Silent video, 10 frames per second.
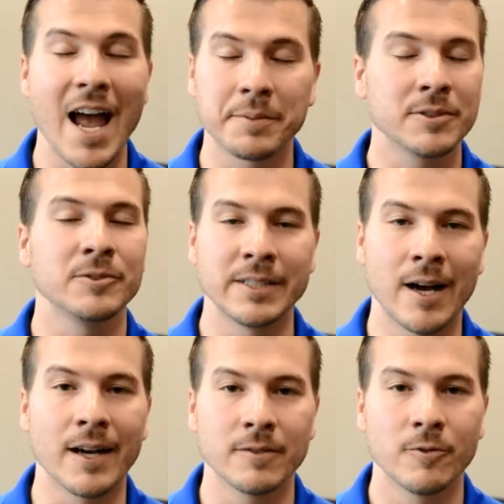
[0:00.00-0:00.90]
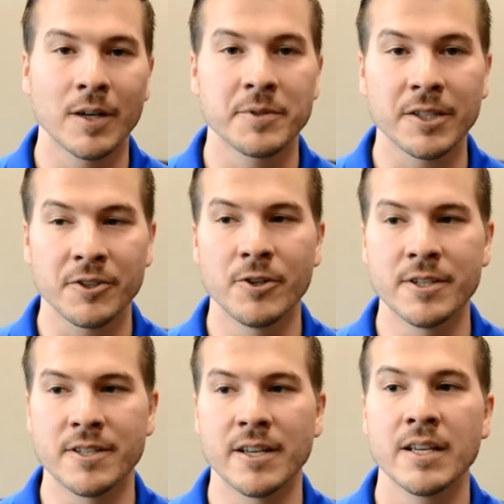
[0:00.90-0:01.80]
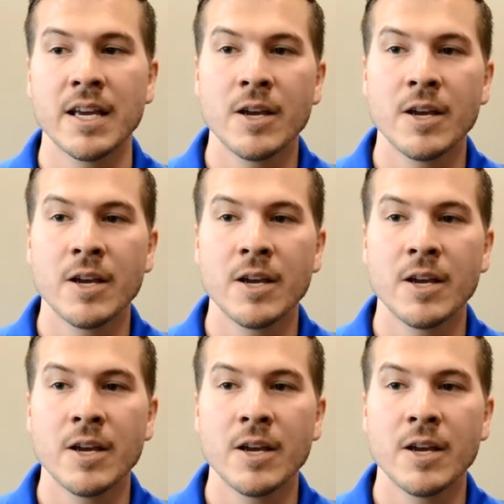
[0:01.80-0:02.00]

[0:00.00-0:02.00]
Absolutely not. What I'm telling you is that